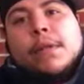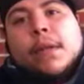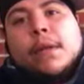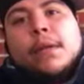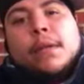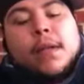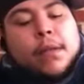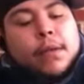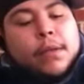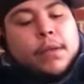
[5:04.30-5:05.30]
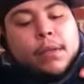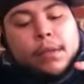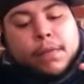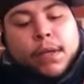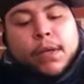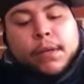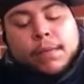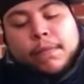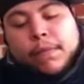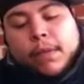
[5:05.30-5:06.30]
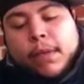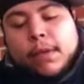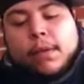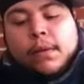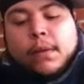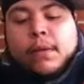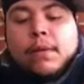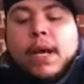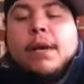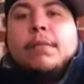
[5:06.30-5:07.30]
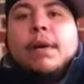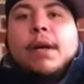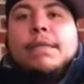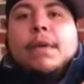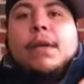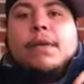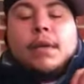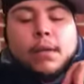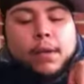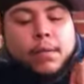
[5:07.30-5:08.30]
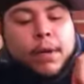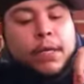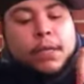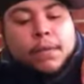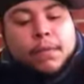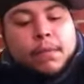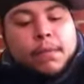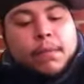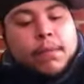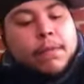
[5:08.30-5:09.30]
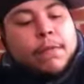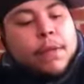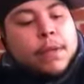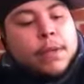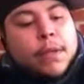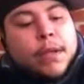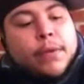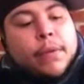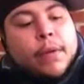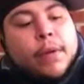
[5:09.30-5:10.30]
tongue is leather. The shit is fake. You know, I don't buy fakes. I get all my shit from Finish Line.